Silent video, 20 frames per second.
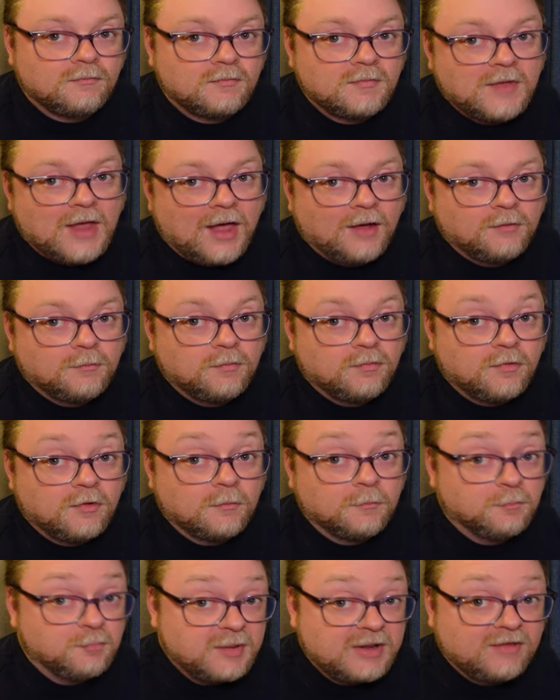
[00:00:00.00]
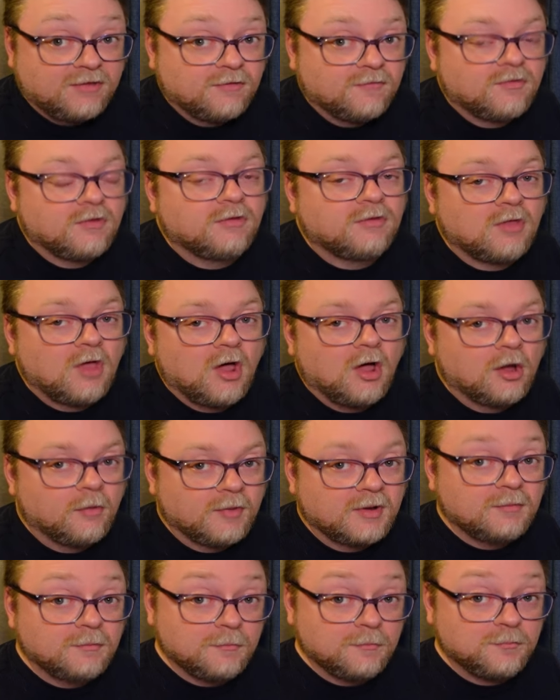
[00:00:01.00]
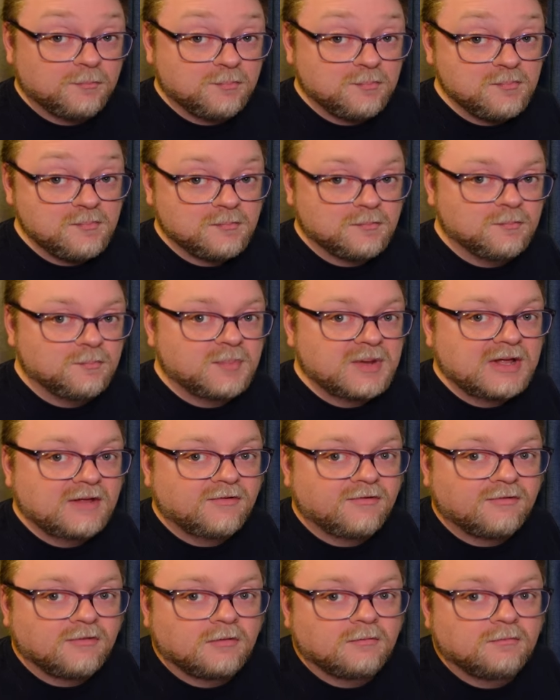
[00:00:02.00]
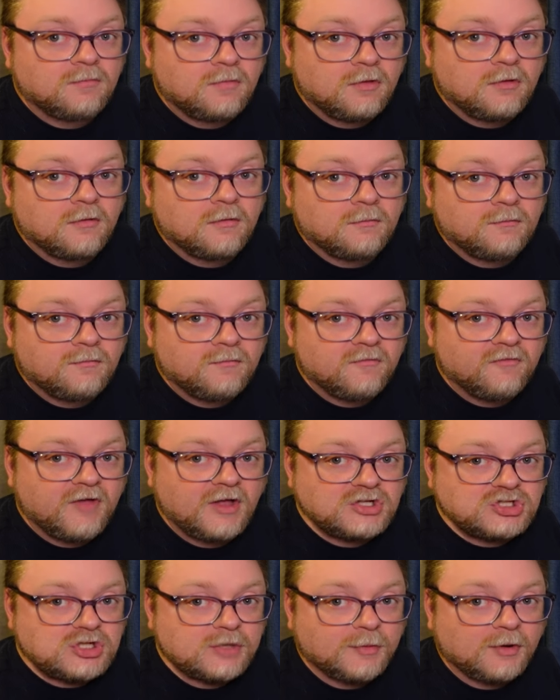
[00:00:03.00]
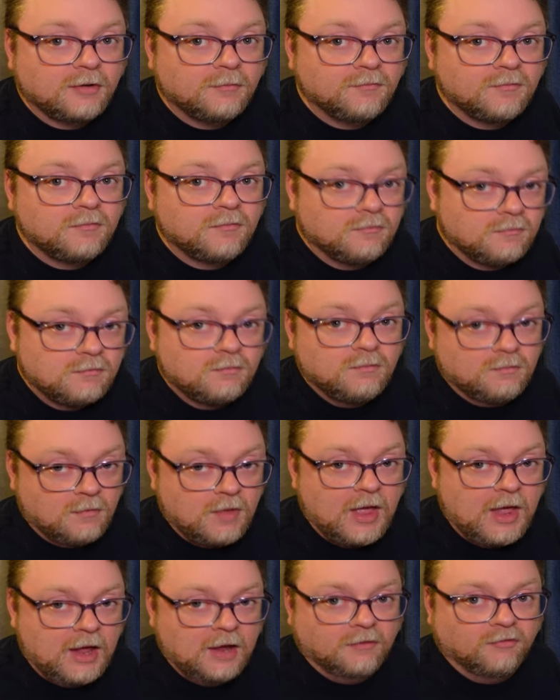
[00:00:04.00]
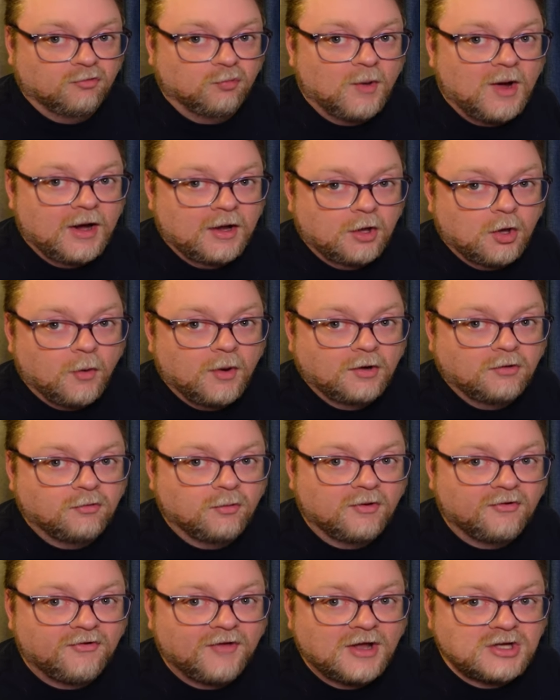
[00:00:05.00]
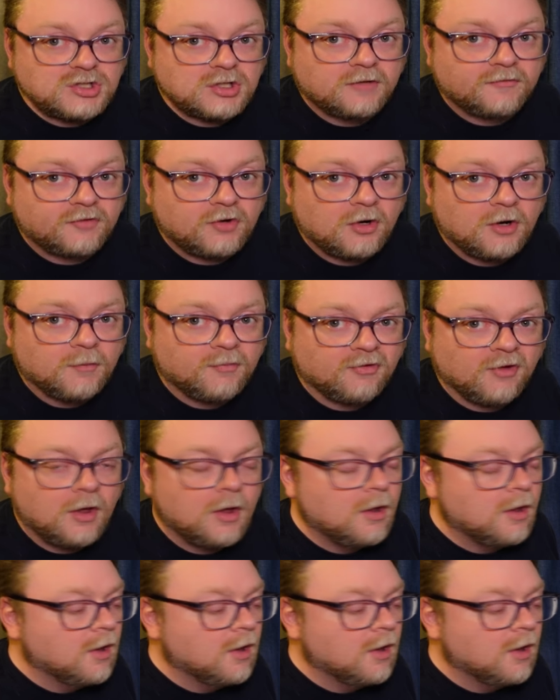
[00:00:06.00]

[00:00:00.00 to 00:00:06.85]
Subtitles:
not the beets of the song, but beets the vegetable. Hence why going to a satchel of turnips.